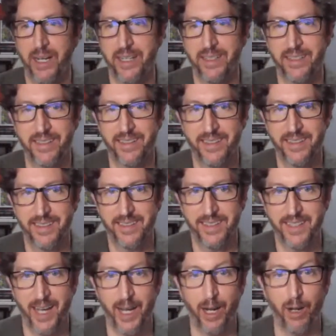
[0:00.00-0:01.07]
But
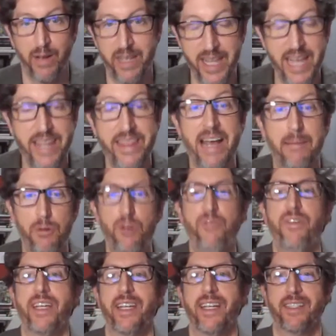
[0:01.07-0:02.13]
I don't know. Well, in, in, that
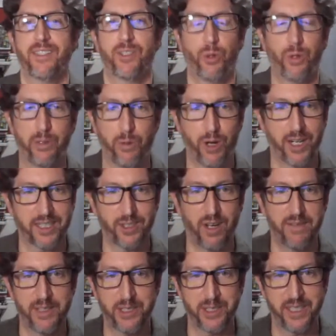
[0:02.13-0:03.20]
movie, it totally works,
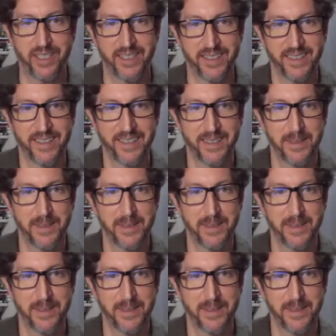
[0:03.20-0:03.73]
obviously.